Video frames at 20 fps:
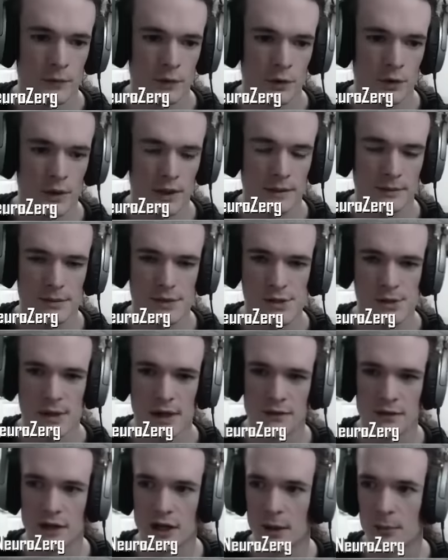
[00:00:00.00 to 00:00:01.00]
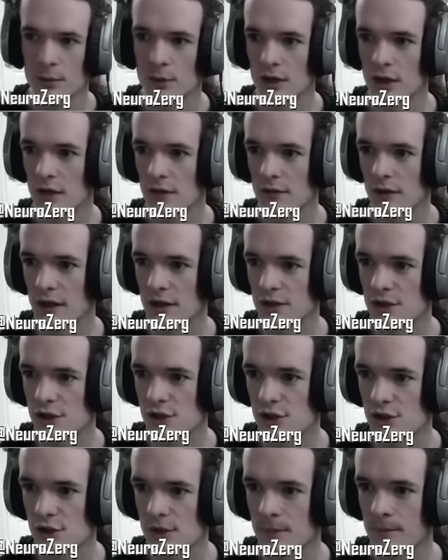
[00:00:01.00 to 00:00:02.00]
Great, so we have an upgrade
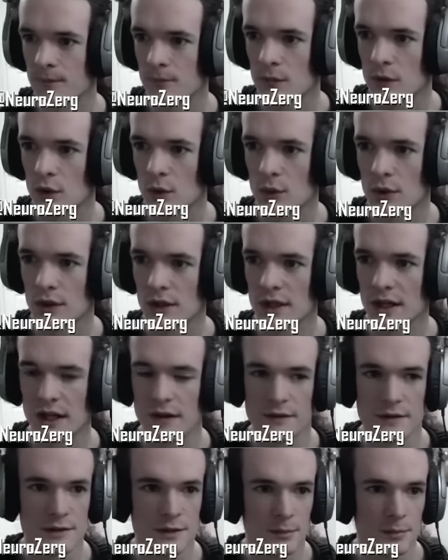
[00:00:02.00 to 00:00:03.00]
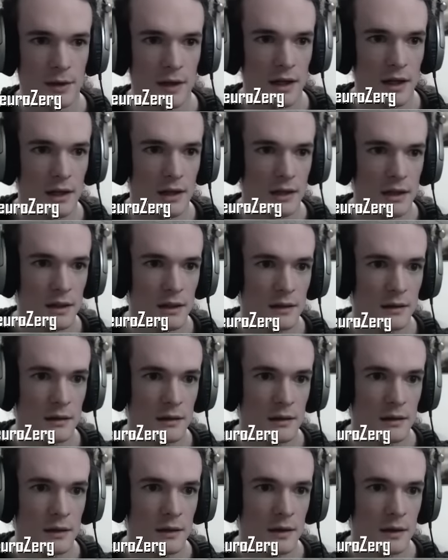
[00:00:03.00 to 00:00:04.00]
advantage, we're gonna have a supply lead,
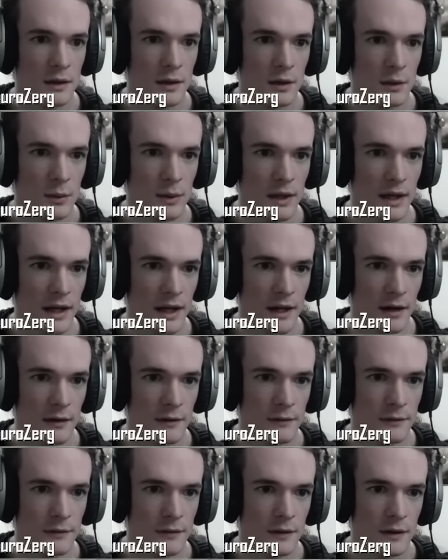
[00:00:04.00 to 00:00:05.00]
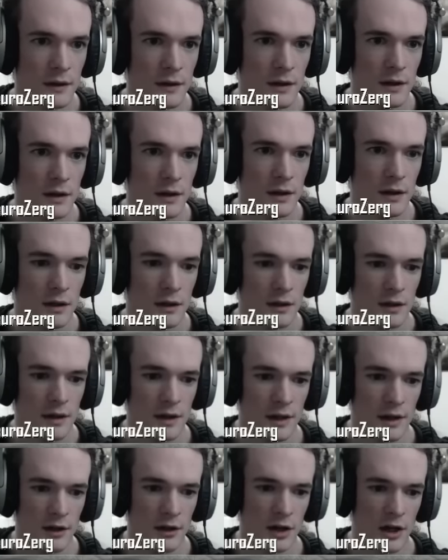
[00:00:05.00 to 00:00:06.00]
we have
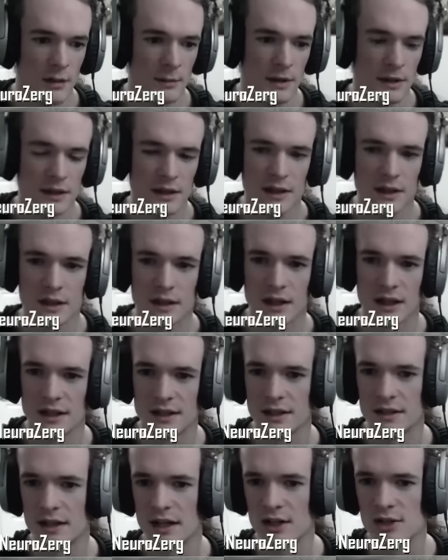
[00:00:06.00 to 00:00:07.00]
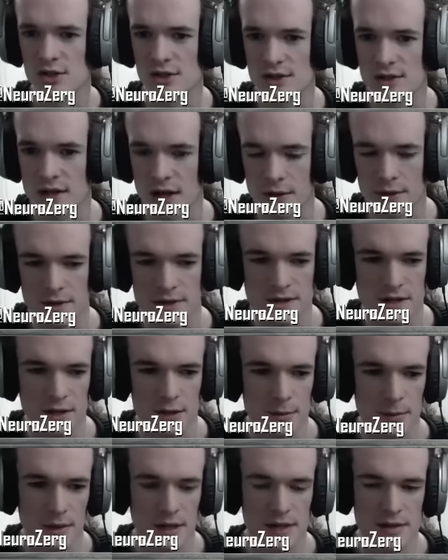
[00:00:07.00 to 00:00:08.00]
an economy lead. I didn't actually scout this
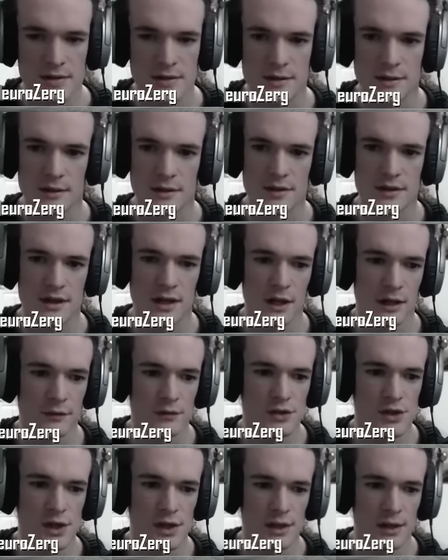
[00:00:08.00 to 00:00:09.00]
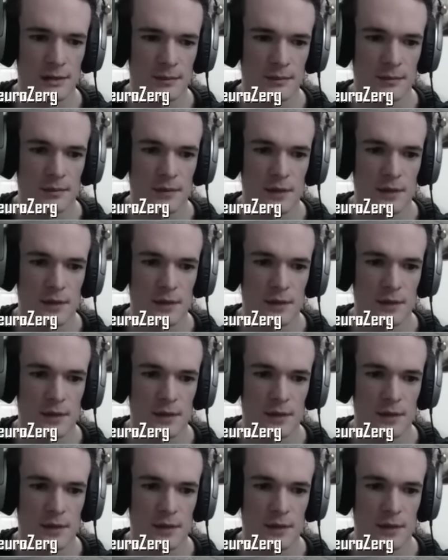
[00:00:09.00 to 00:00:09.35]
hidden base, it's kind of cheeky.